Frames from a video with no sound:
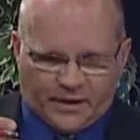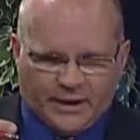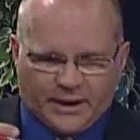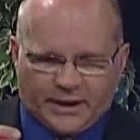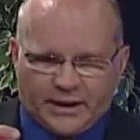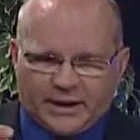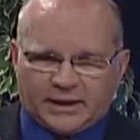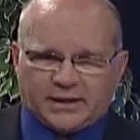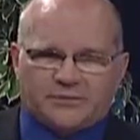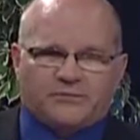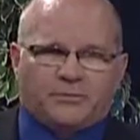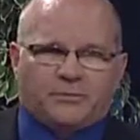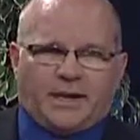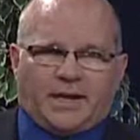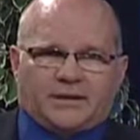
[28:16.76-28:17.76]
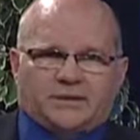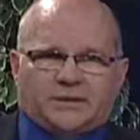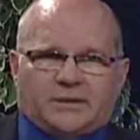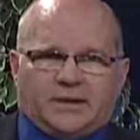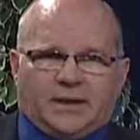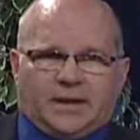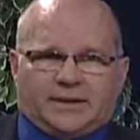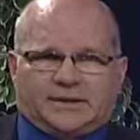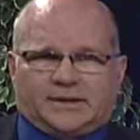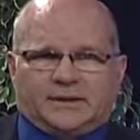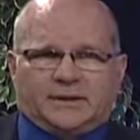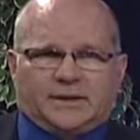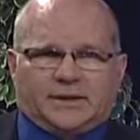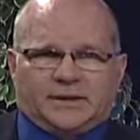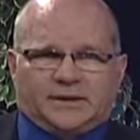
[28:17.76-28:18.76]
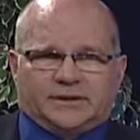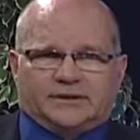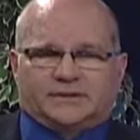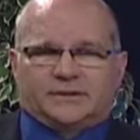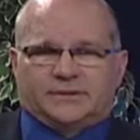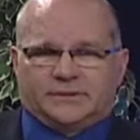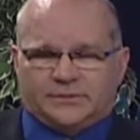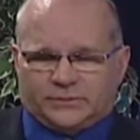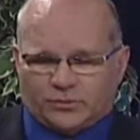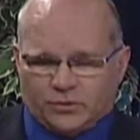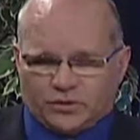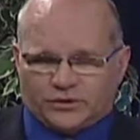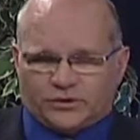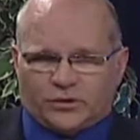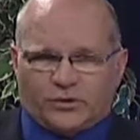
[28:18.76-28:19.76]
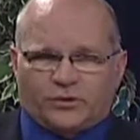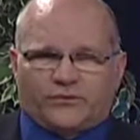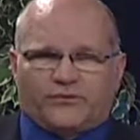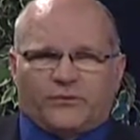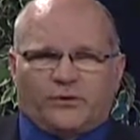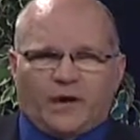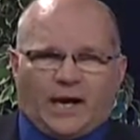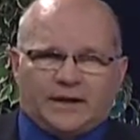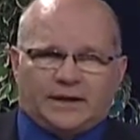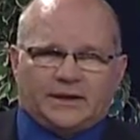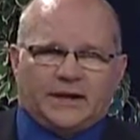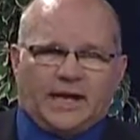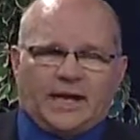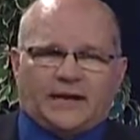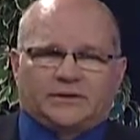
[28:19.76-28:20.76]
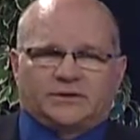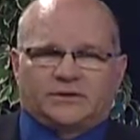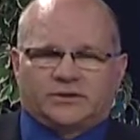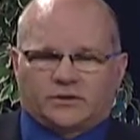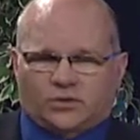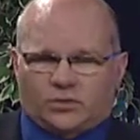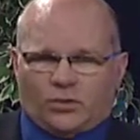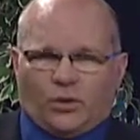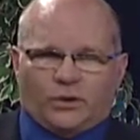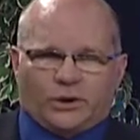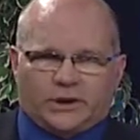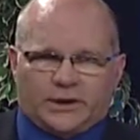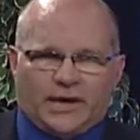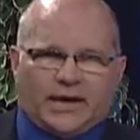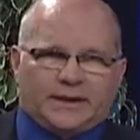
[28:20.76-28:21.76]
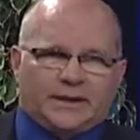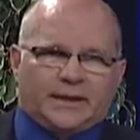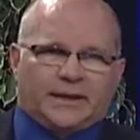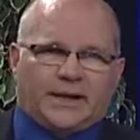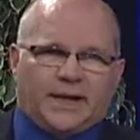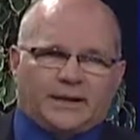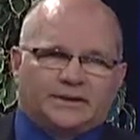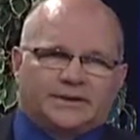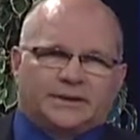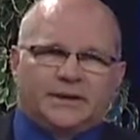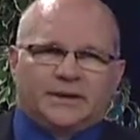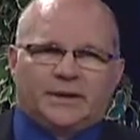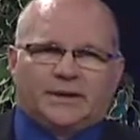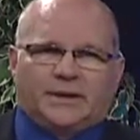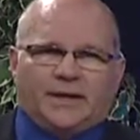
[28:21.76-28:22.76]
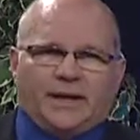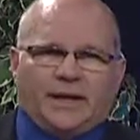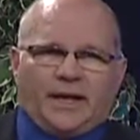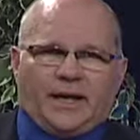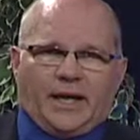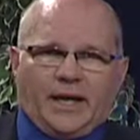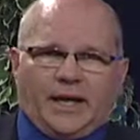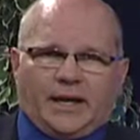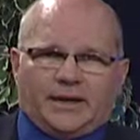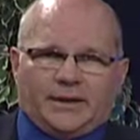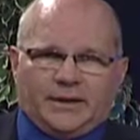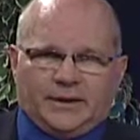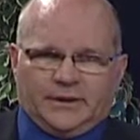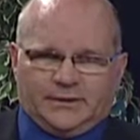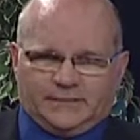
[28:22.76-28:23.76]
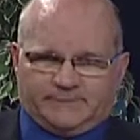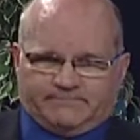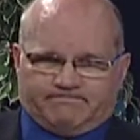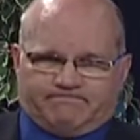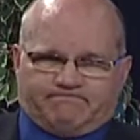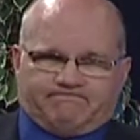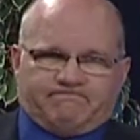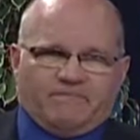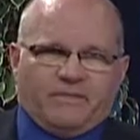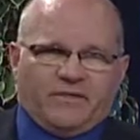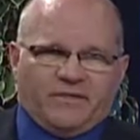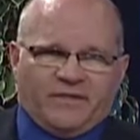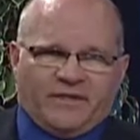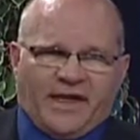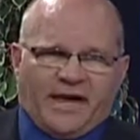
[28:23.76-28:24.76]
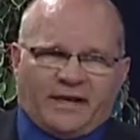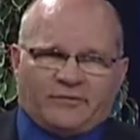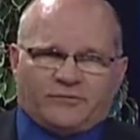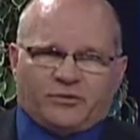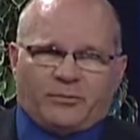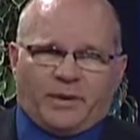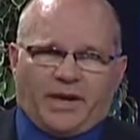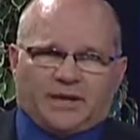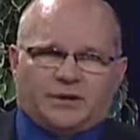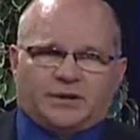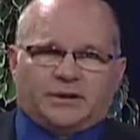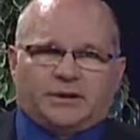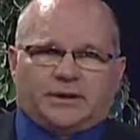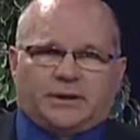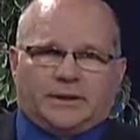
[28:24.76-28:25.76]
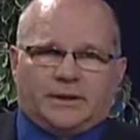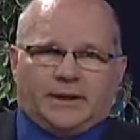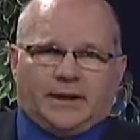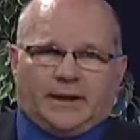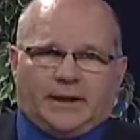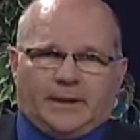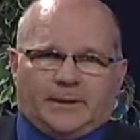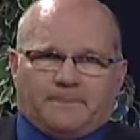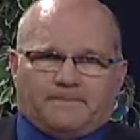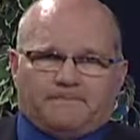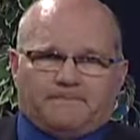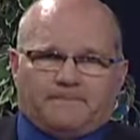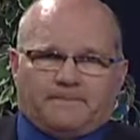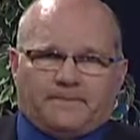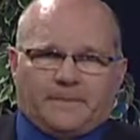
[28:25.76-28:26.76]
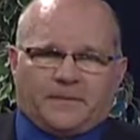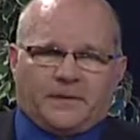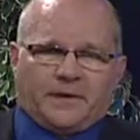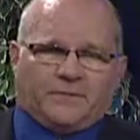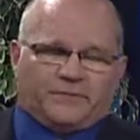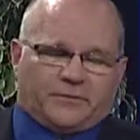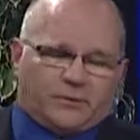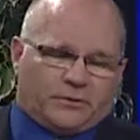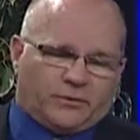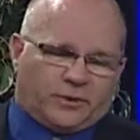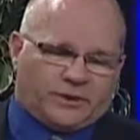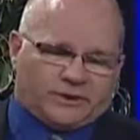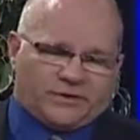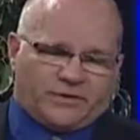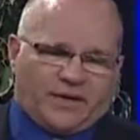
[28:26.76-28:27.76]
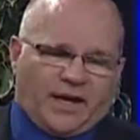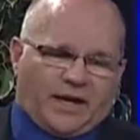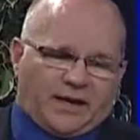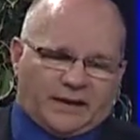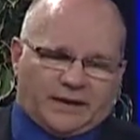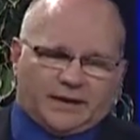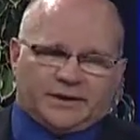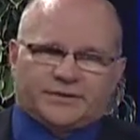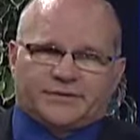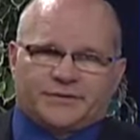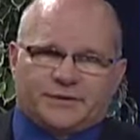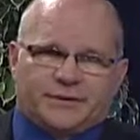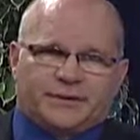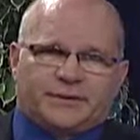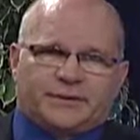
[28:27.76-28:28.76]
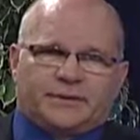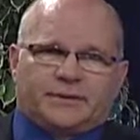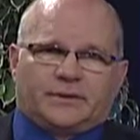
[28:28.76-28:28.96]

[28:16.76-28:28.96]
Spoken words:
And any information collected is reserved for 90 days. And it's a rolling 90 days. And that information, if there is then an incident,